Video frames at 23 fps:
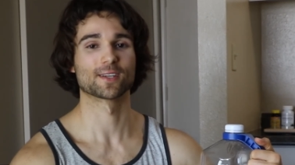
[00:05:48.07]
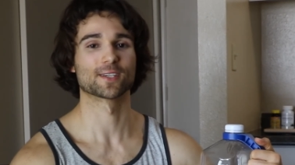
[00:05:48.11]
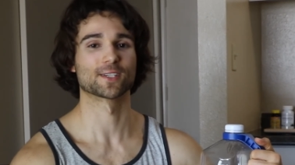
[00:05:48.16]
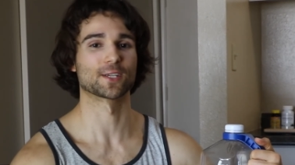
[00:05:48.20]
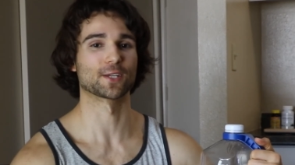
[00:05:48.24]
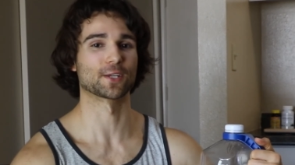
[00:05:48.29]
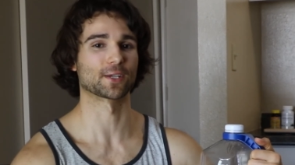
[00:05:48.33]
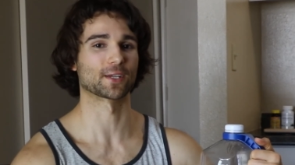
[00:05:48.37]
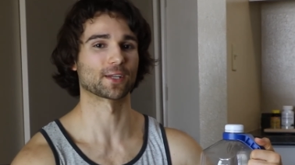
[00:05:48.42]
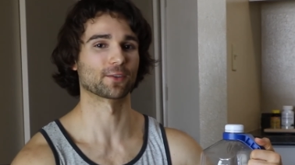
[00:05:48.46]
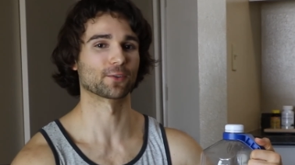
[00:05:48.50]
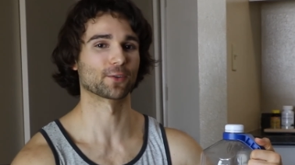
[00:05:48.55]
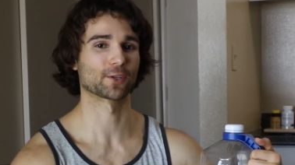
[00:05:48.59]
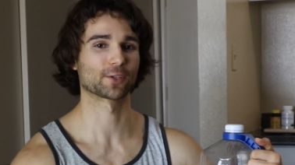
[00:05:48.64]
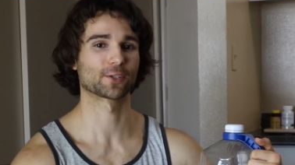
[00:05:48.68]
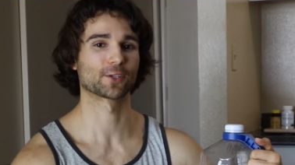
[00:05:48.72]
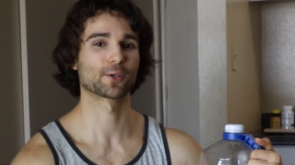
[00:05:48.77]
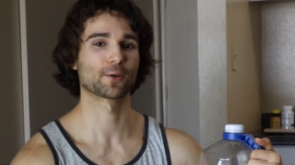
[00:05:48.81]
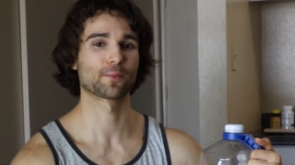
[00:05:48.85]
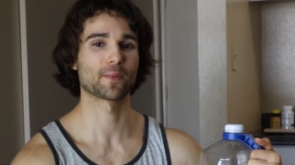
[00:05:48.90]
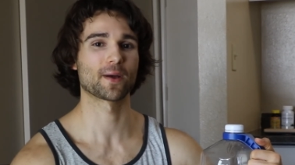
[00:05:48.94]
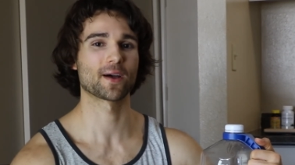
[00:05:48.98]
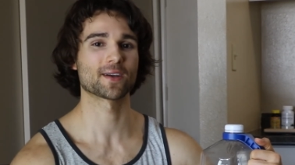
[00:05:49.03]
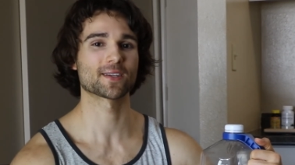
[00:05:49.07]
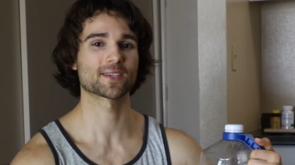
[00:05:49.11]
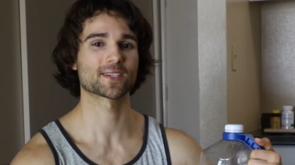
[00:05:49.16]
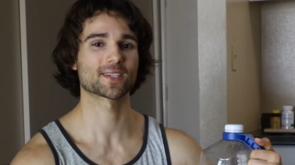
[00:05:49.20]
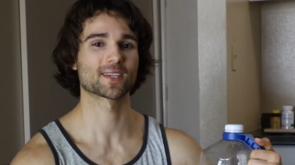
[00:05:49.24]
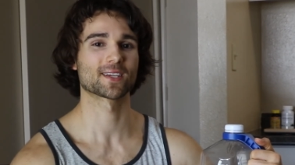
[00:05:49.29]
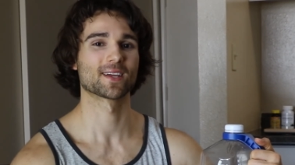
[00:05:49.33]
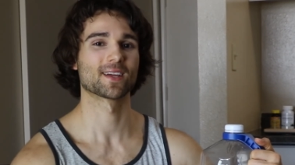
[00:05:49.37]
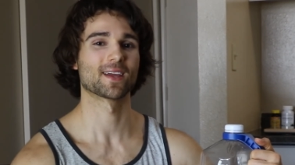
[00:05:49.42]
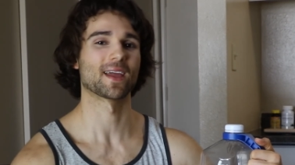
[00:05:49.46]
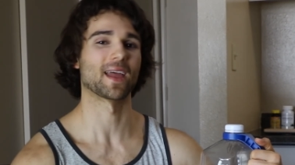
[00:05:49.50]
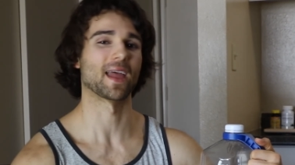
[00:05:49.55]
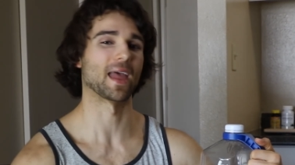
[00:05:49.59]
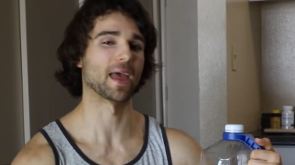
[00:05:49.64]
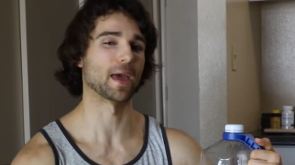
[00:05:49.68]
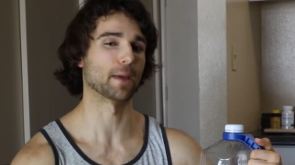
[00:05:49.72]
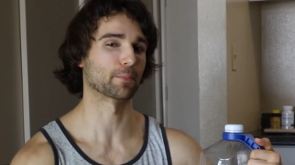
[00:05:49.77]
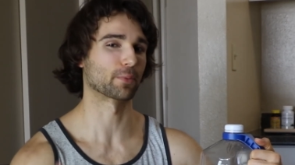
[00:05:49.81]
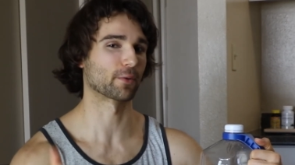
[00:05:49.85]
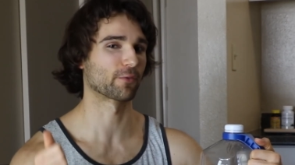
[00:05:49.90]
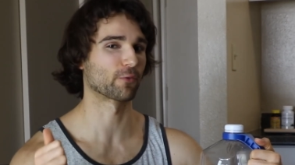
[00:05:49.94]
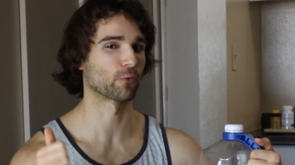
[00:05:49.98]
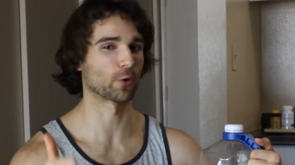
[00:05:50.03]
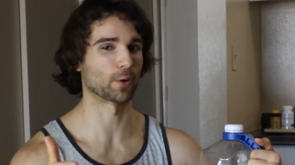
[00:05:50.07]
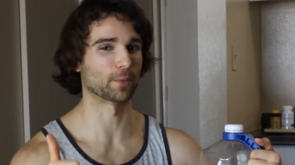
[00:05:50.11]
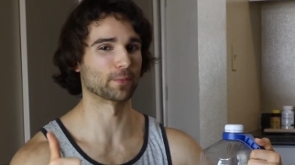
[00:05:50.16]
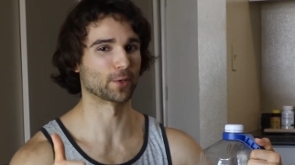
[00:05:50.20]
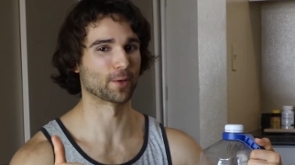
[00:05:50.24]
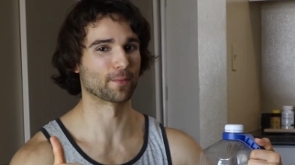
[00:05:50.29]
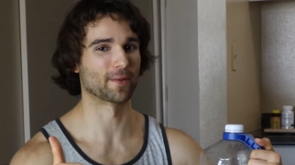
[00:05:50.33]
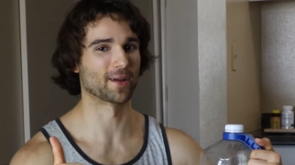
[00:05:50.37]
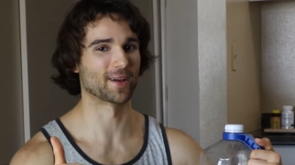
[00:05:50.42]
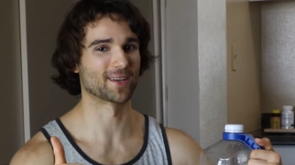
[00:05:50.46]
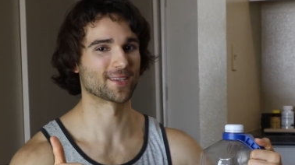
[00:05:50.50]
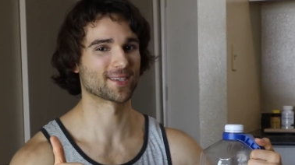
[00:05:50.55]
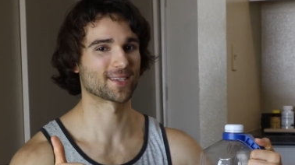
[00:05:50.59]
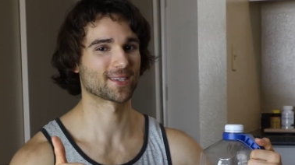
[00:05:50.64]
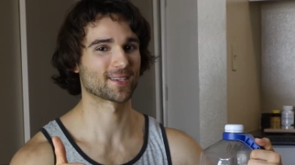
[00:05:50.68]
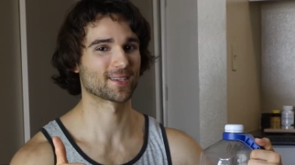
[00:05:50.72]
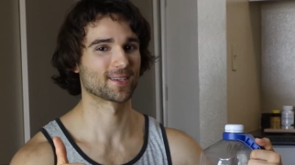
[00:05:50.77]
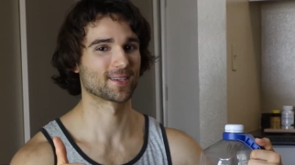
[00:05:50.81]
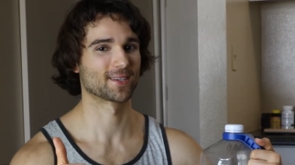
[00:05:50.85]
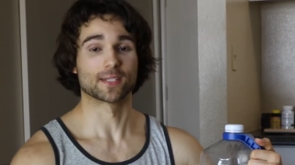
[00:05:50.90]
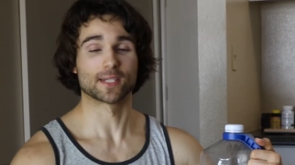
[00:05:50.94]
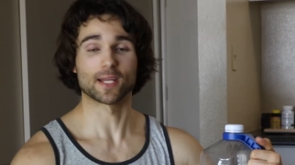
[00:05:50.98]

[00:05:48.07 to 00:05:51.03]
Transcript: so you can look your best and perform your best.